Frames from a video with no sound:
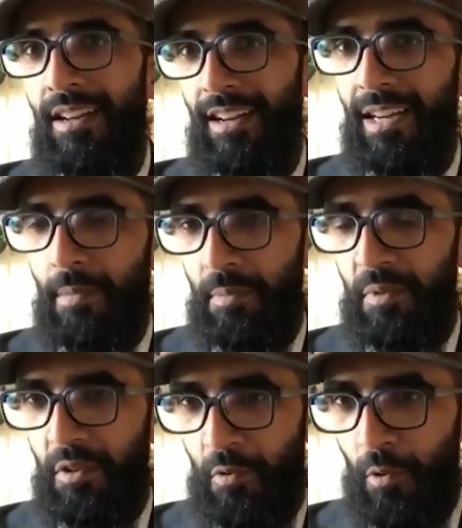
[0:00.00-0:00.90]
come up
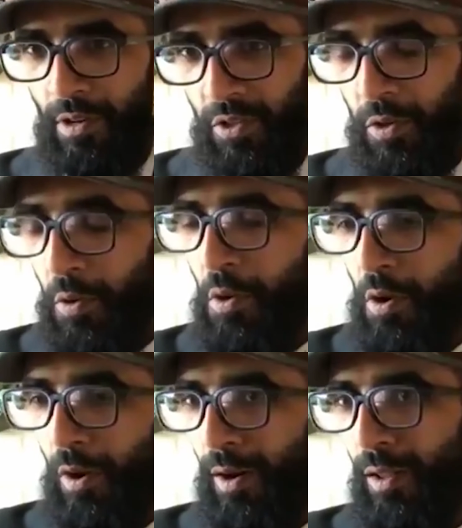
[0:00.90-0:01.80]
to the door. So
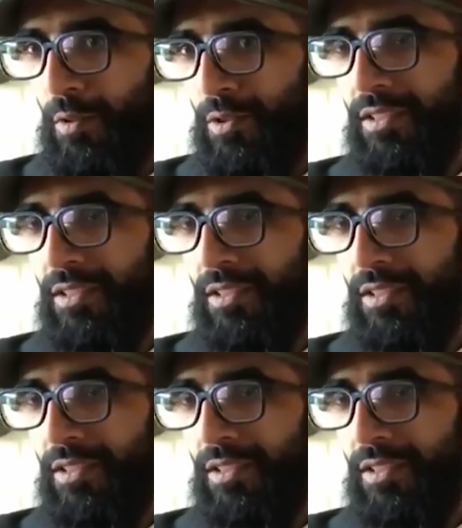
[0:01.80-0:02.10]
all of those